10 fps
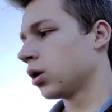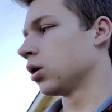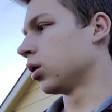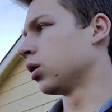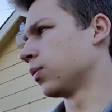
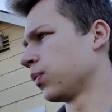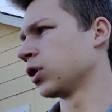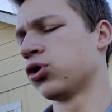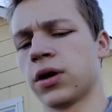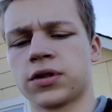uh,
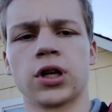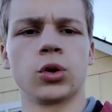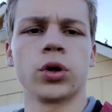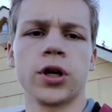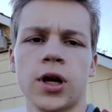the drive side
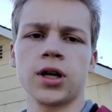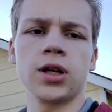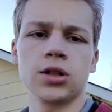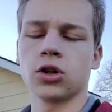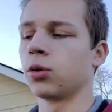door that i
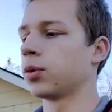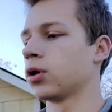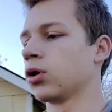need so i'm gonna